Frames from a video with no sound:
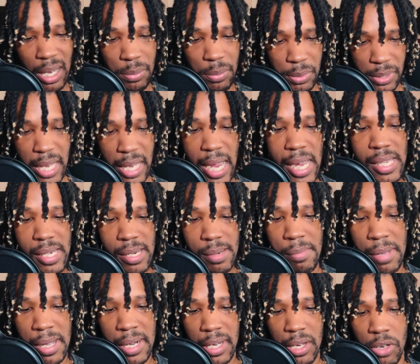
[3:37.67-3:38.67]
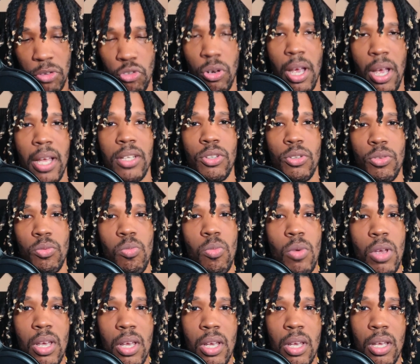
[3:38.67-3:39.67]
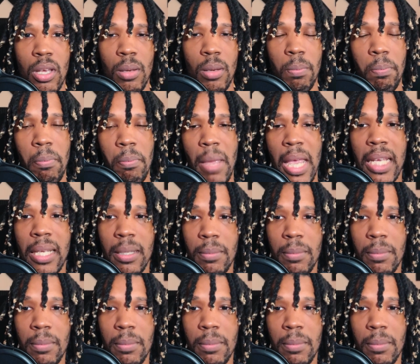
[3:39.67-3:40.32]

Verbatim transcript: taking the money and trying to make